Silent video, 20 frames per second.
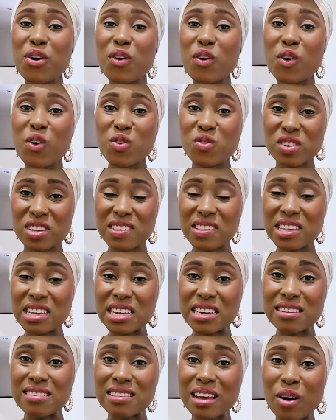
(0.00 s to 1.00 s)

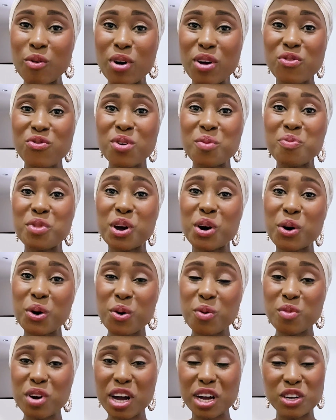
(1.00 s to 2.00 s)
overseas, away from their
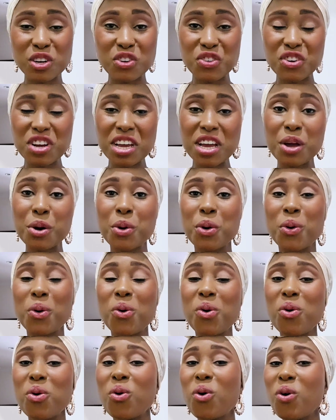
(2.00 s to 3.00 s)
home country,
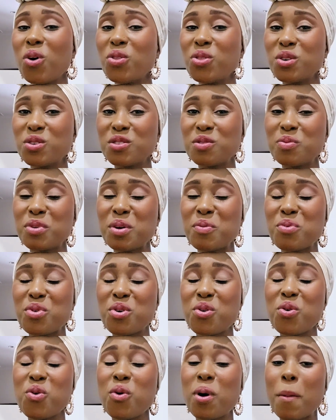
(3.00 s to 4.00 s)
or all those
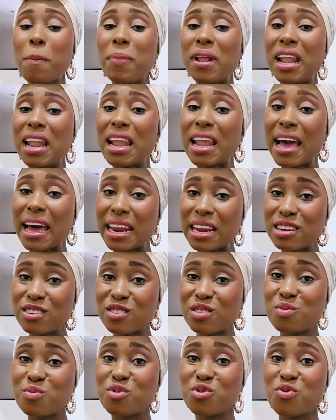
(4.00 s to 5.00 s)
people who are planning
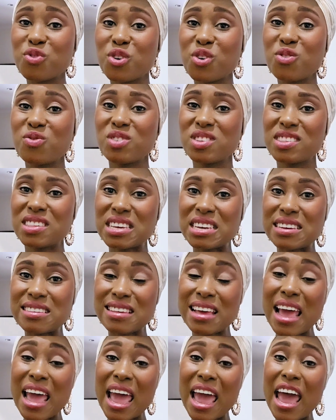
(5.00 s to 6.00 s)
to move
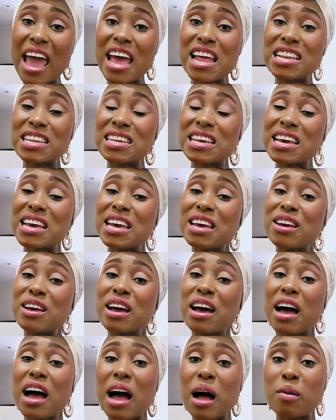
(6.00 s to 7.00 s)
overseas and
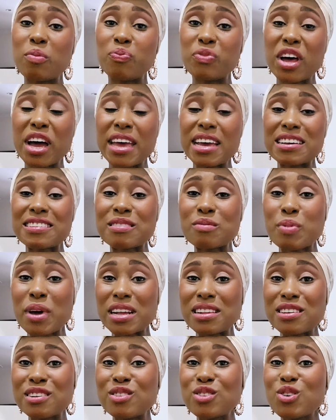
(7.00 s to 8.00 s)
are
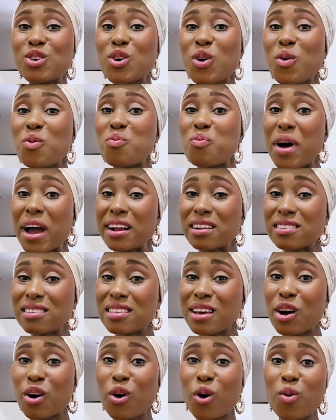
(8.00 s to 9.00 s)
expecting to go back to
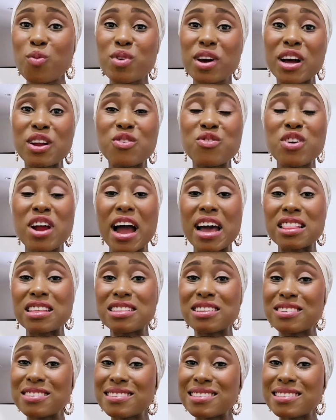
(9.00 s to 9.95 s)
their home country either to